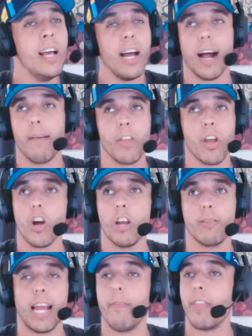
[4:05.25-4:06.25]
No
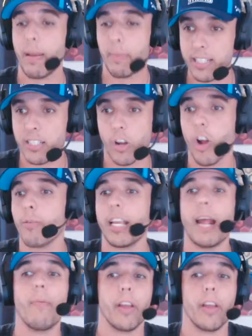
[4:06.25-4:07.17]
home game there, but this is a home game.